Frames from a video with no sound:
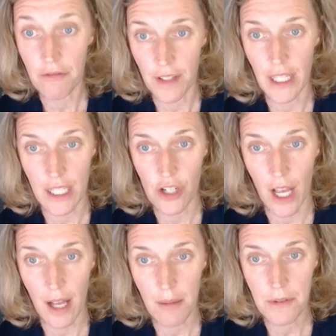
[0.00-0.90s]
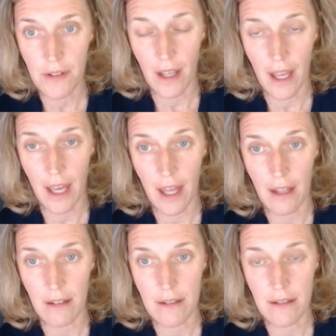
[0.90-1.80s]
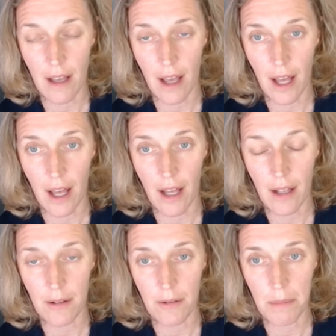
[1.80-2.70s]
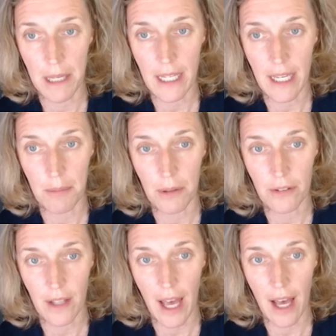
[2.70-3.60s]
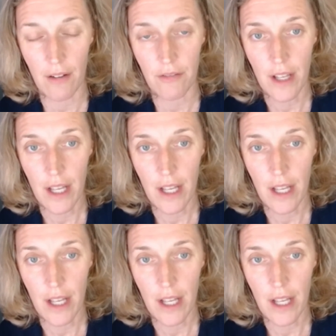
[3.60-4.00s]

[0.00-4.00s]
filling jobs and being able to have